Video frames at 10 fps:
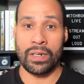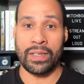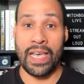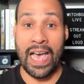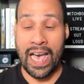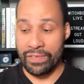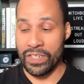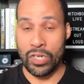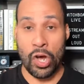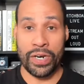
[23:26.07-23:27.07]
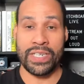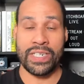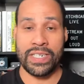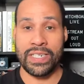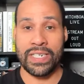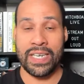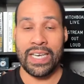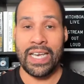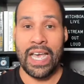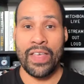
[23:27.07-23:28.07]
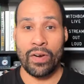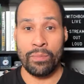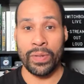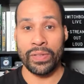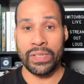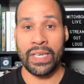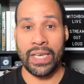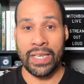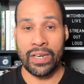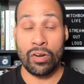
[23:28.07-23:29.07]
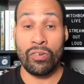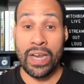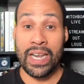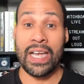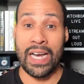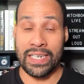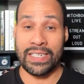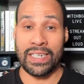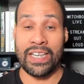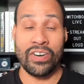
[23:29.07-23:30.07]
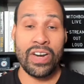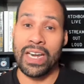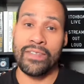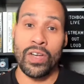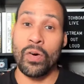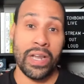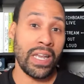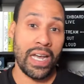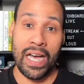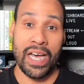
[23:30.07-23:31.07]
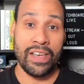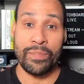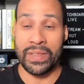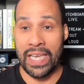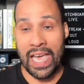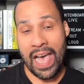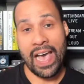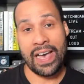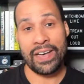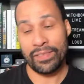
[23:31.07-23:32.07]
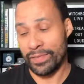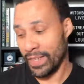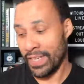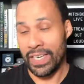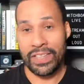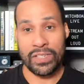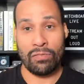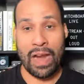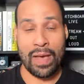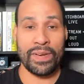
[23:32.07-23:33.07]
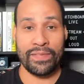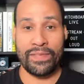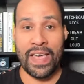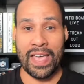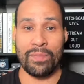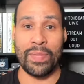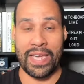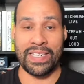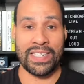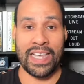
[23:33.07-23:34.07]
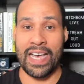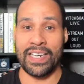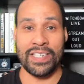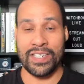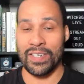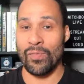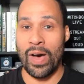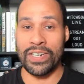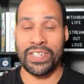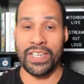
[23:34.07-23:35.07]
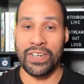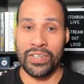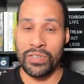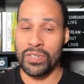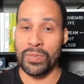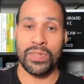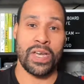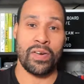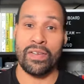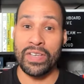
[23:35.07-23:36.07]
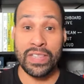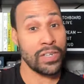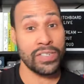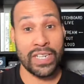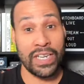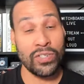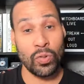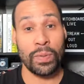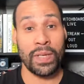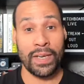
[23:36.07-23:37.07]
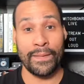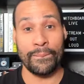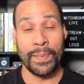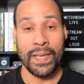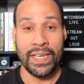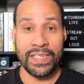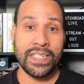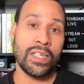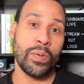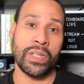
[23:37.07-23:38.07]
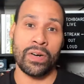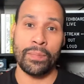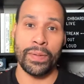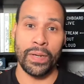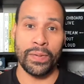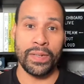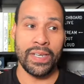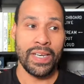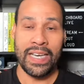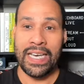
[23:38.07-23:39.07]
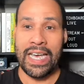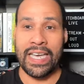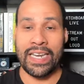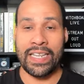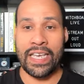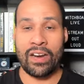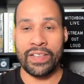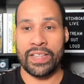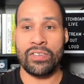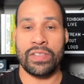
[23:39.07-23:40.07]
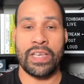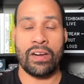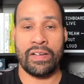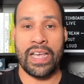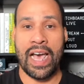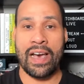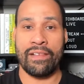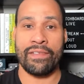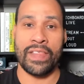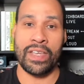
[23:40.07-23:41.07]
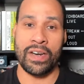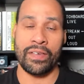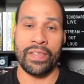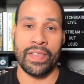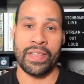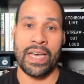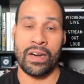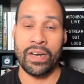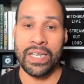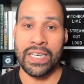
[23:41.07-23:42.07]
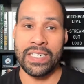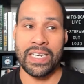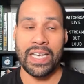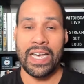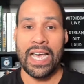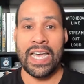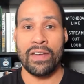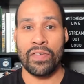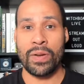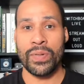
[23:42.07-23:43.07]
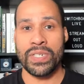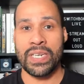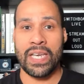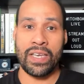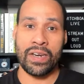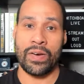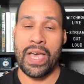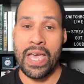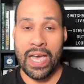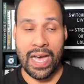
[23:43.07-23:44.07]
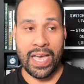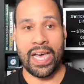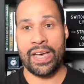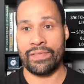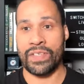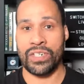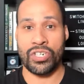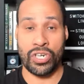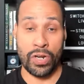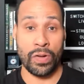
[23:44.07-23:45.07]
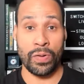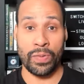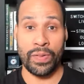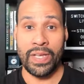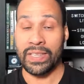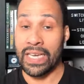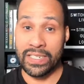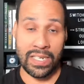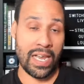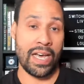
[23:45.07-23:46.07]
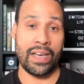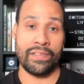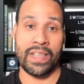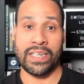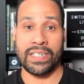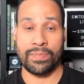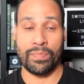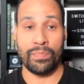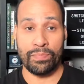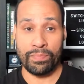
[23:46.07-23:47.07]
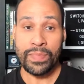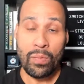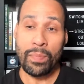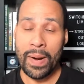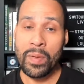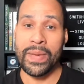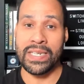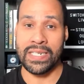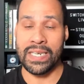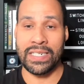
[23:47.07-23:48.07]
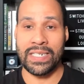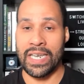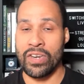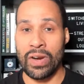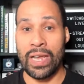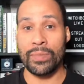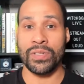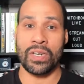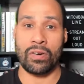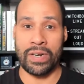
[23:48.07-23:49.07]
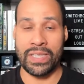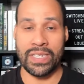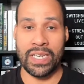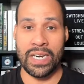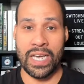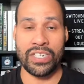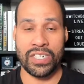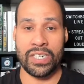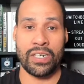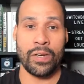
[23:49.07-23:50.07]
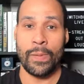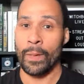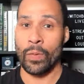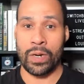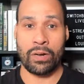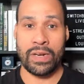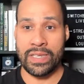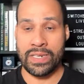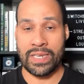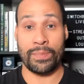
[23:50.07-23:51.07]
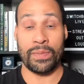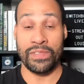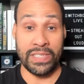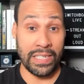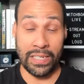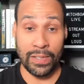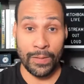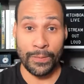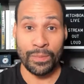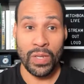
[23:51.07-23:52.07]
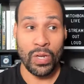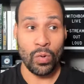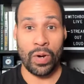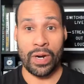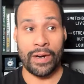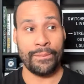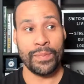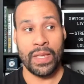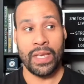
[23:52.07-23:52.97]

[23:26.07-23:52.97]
they have these audiences, and they're building and they're creating content, and they're not even going live, but they have this rabid fan base that is watching their YouTube channel every Thursday at 2 p.m. to see what they're uploading. And they already have, that audience. And if you're able to say, hey, I have this show that's live, that would probably make sense. And you're able to create this connection or create this type of deal where